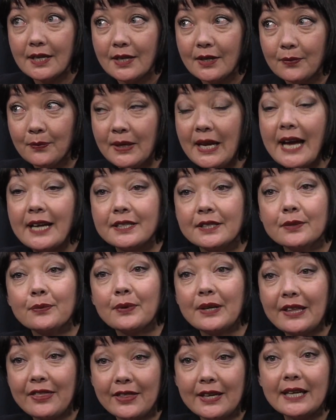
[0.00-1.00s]
we had to
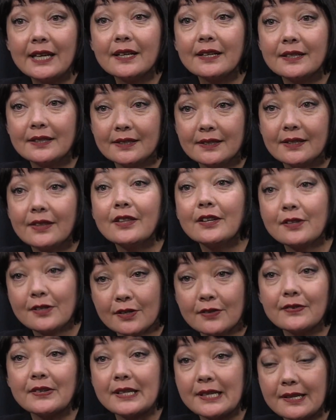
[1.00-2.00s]
rethink the
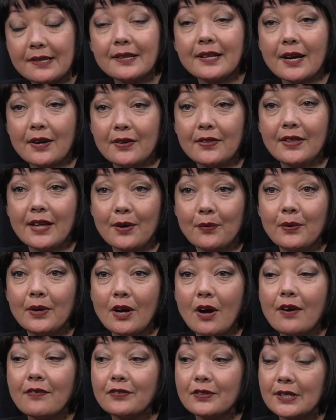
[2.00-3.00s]
services that we
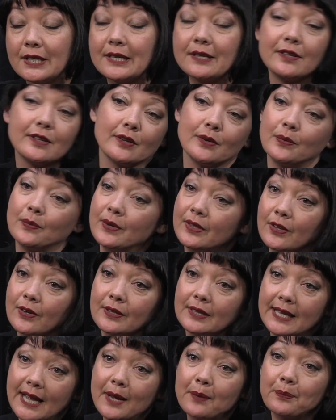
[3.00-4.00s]
offer. And so with our
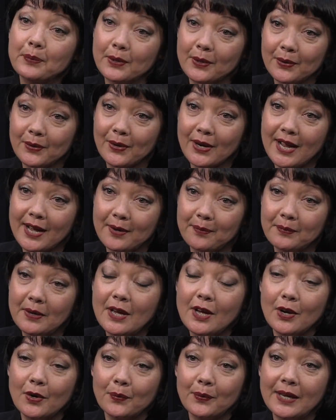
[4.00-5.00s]
LAMP program,
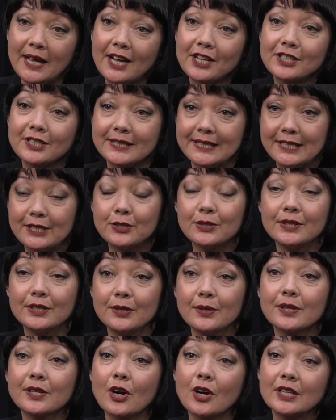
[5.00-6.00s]
we actually
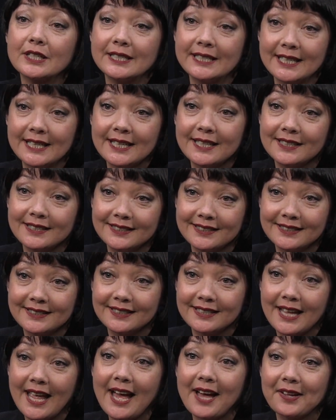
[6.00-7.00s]
introduced gardening
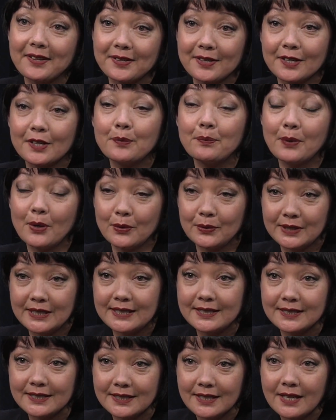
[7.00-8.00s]
as a
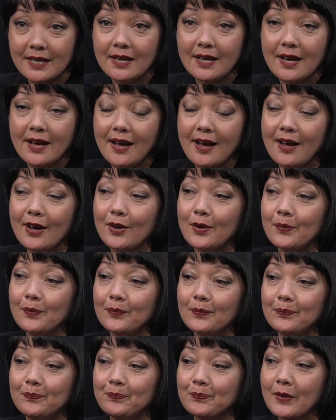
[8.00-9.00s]
component,
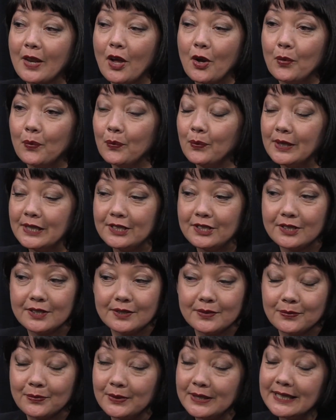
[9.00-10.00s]
which
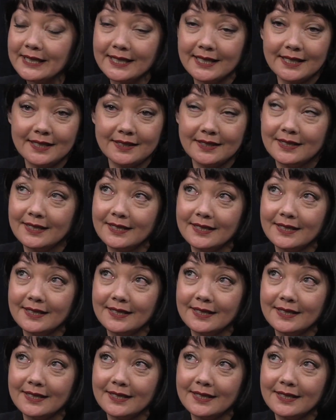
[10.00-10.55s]
really,